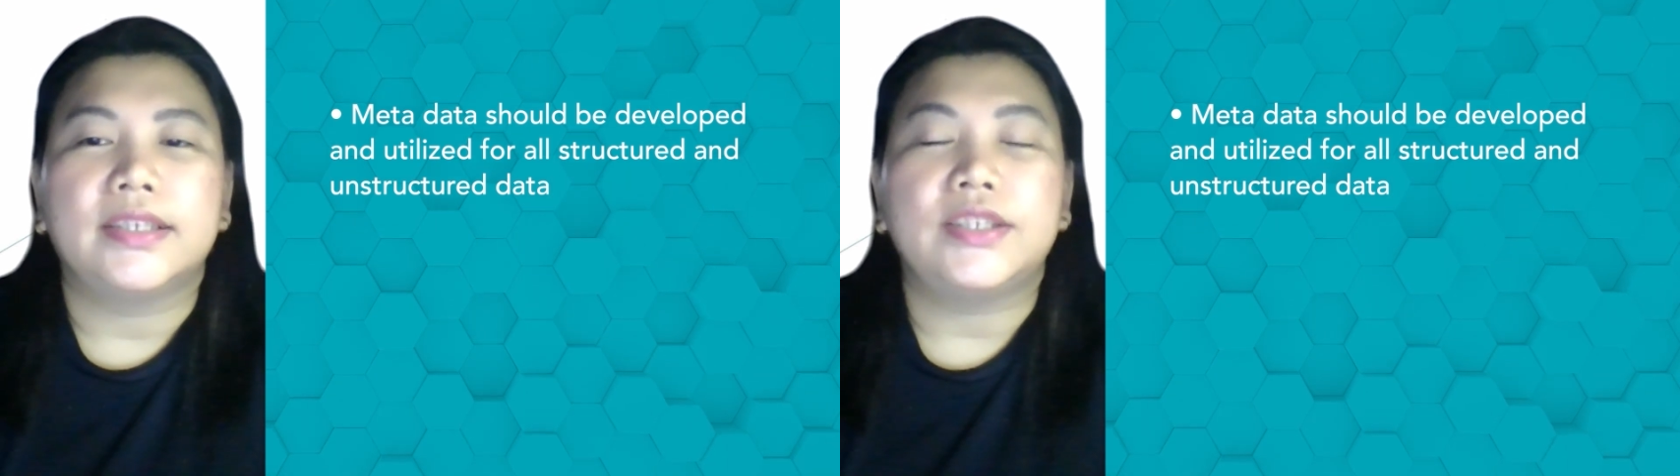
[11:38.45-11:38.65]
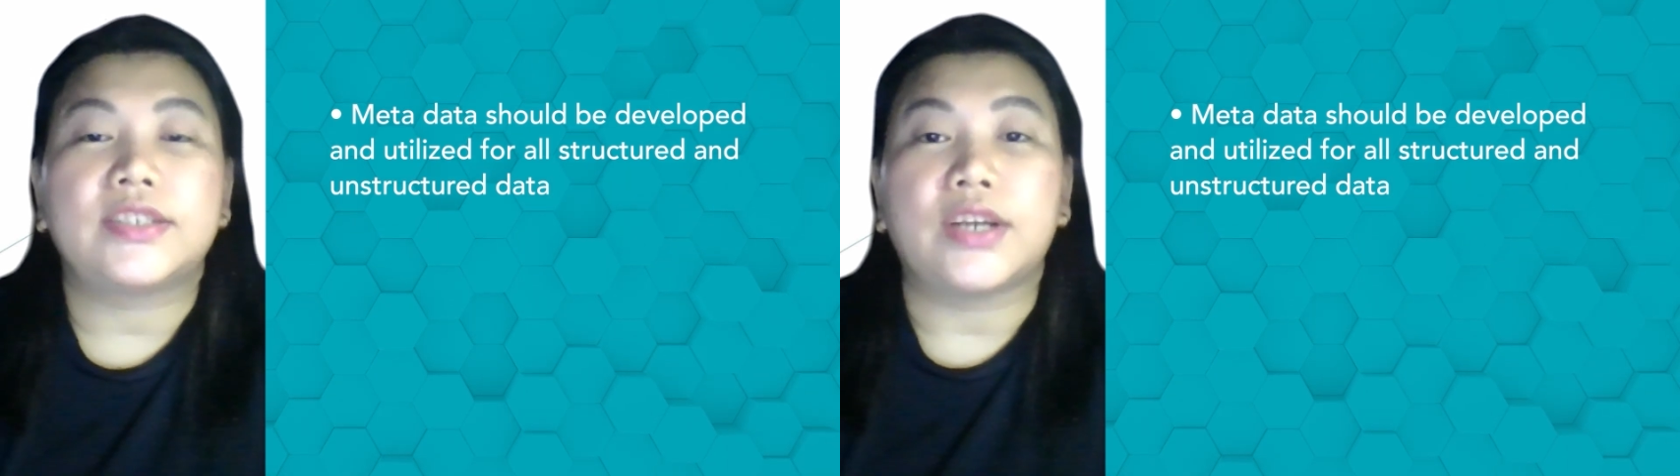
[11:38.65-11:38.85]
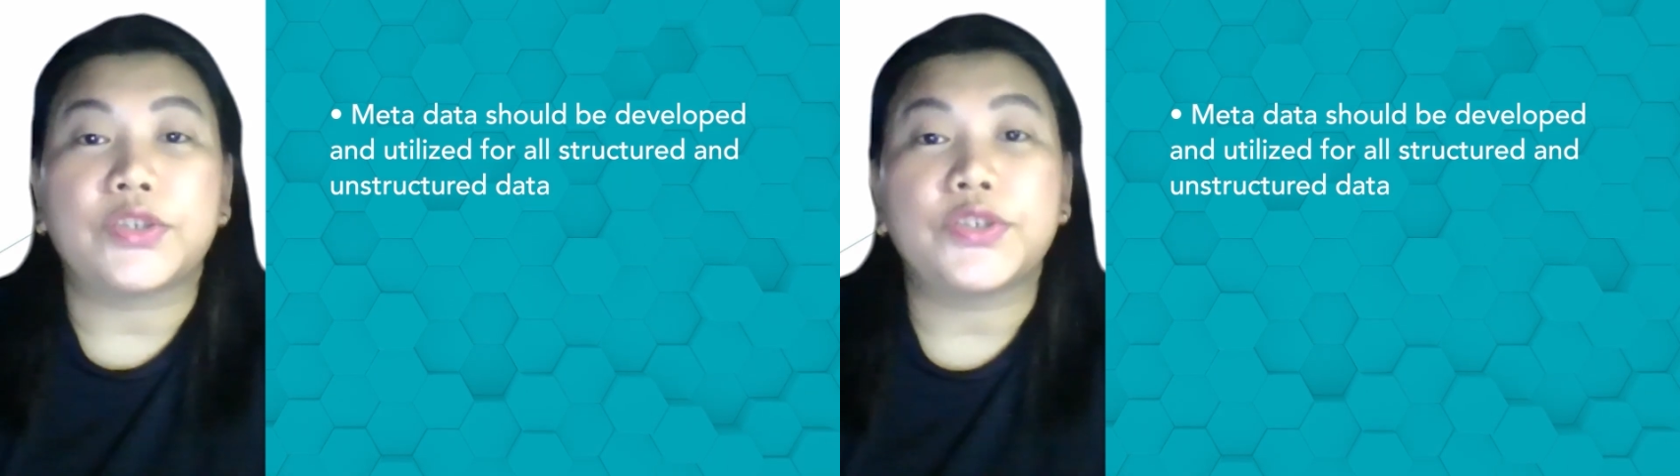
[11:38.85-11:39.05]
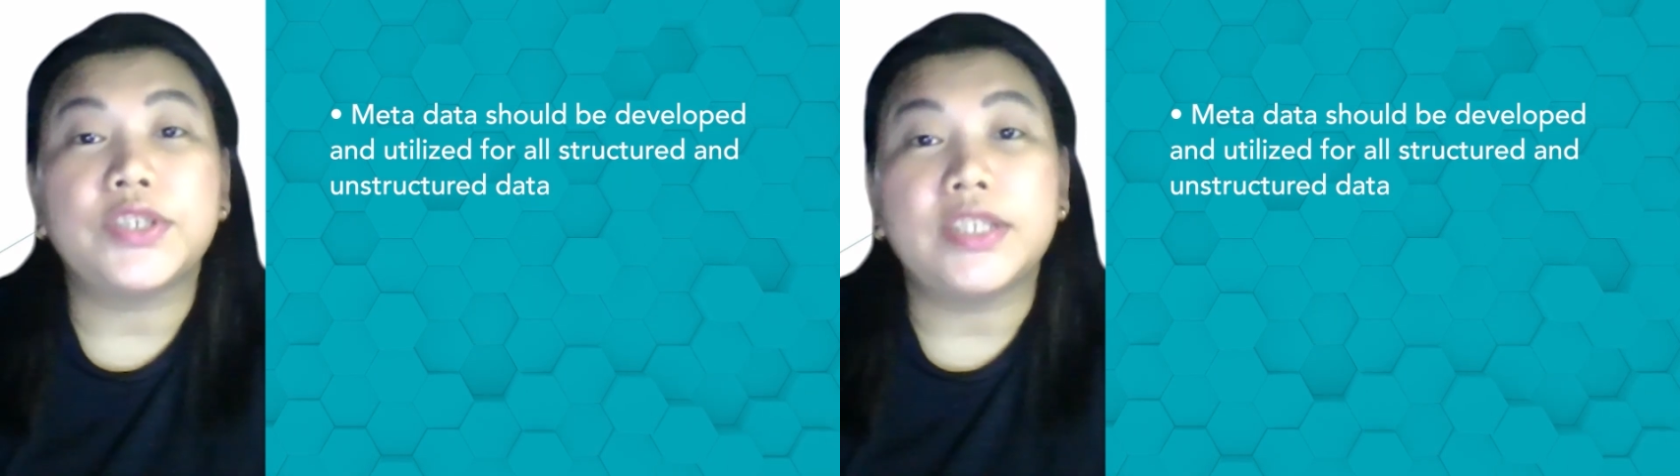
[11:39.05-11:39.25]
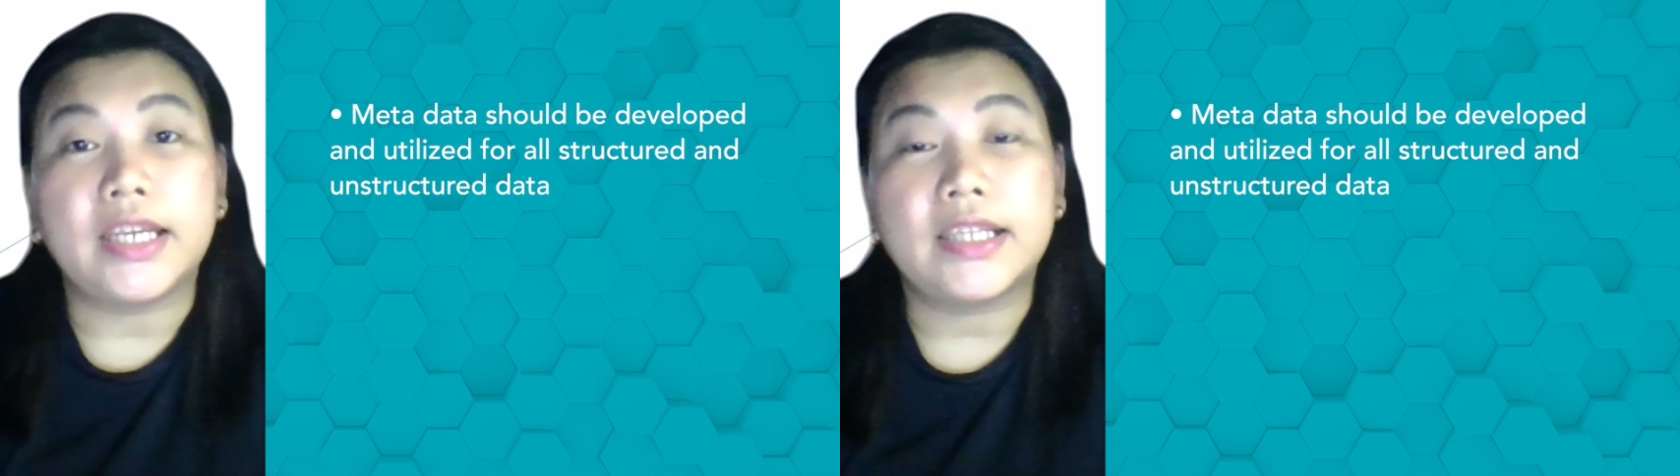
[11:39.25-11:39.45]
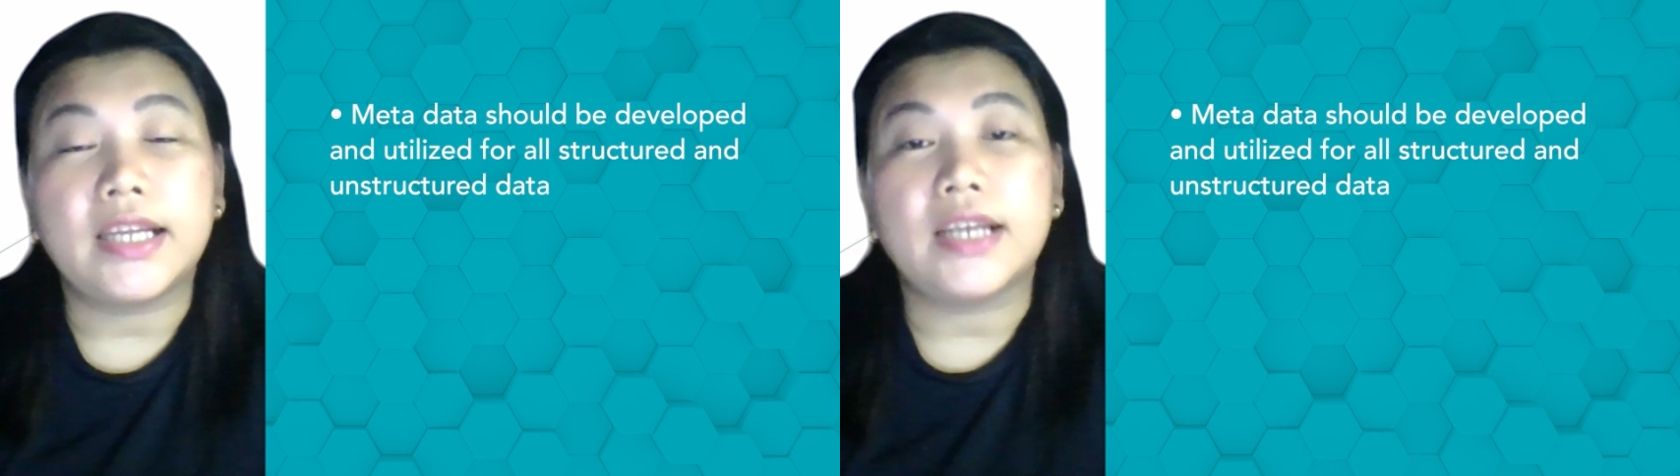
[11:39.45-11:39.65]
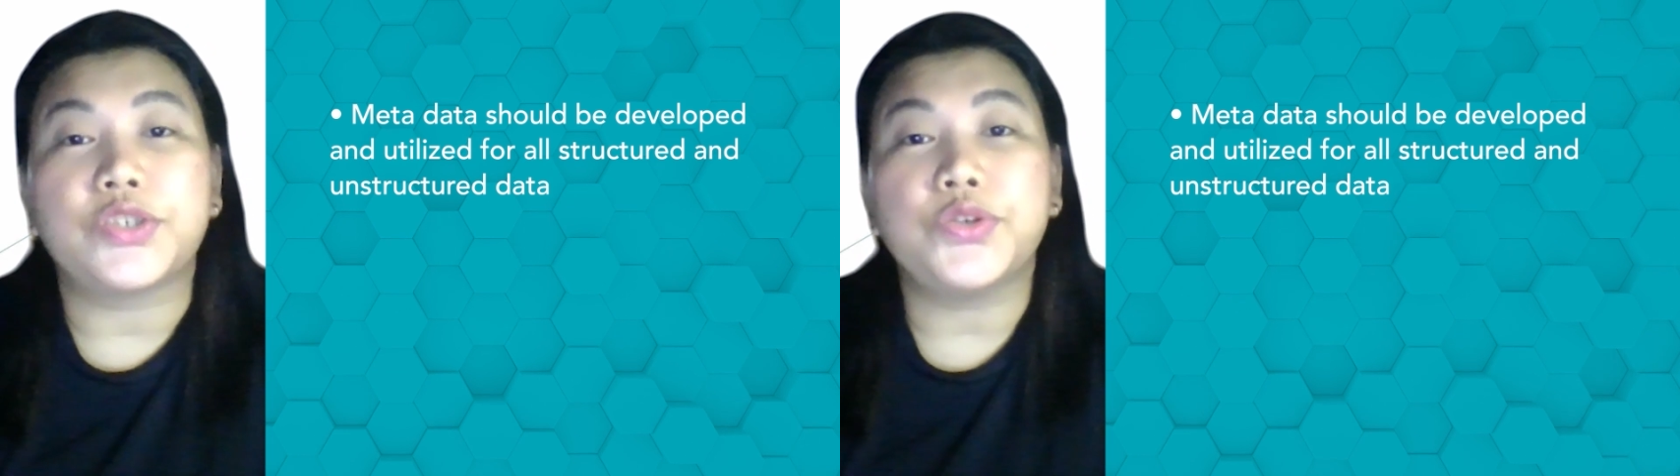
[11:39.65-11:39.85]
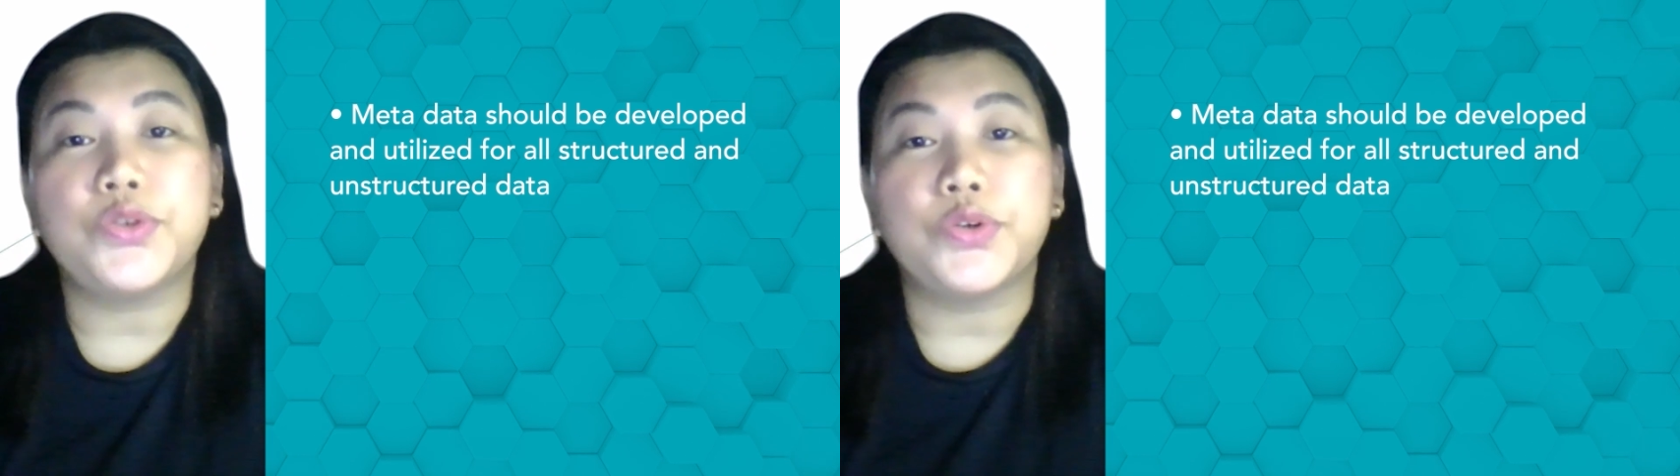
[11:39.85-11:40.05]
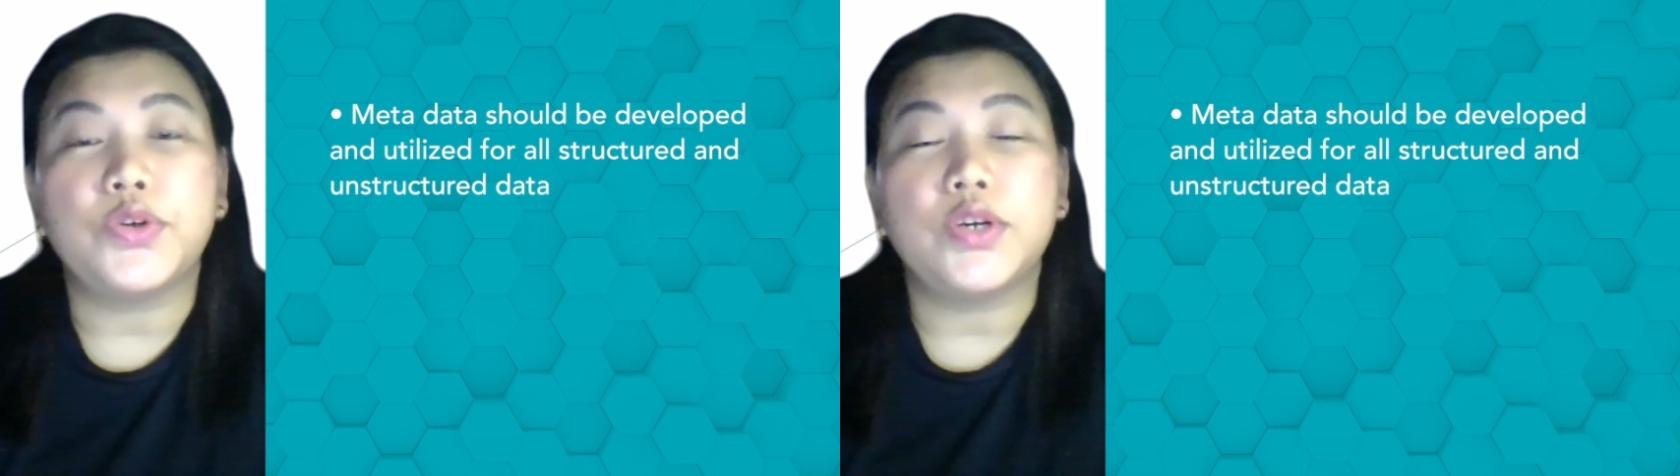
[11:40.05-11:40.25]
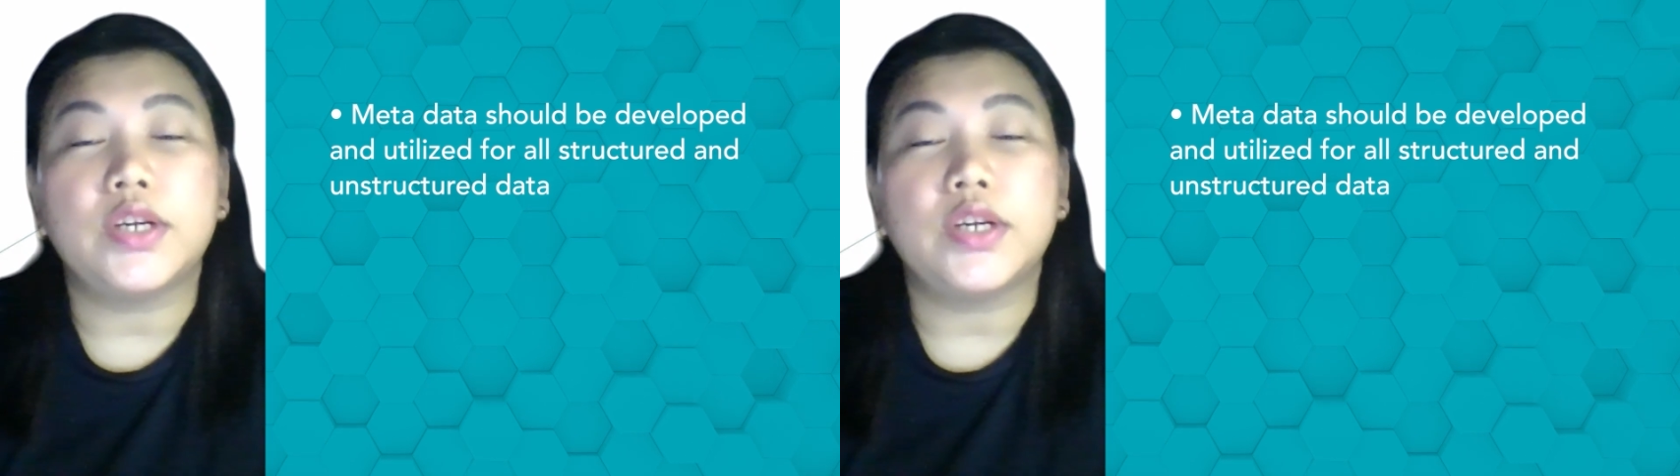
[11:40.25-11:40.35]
Structured data, as you know,